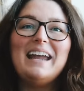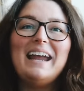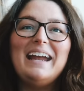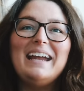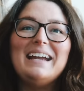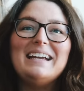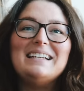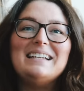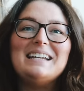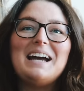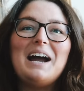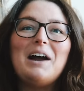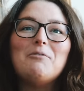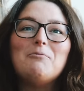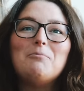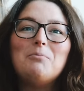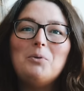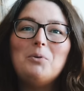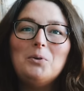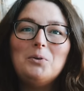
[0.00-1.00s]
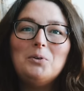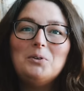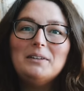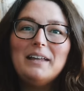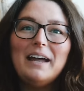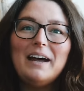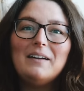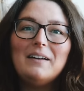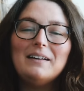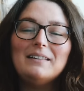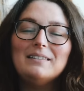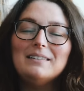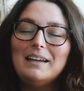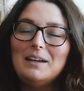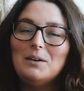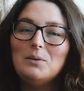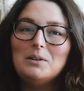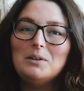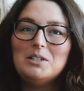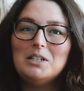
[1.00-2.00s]
and I've pulled out a
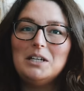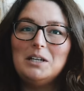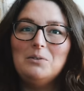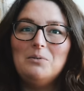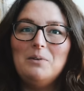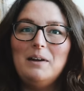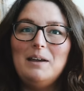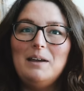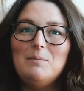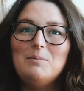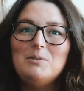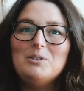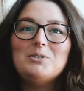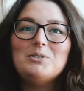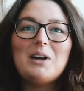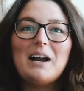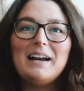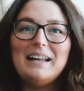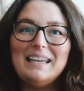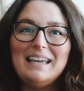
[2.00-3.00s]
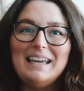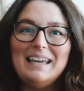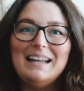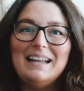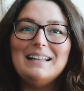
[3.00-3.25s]
languishing whip to try to get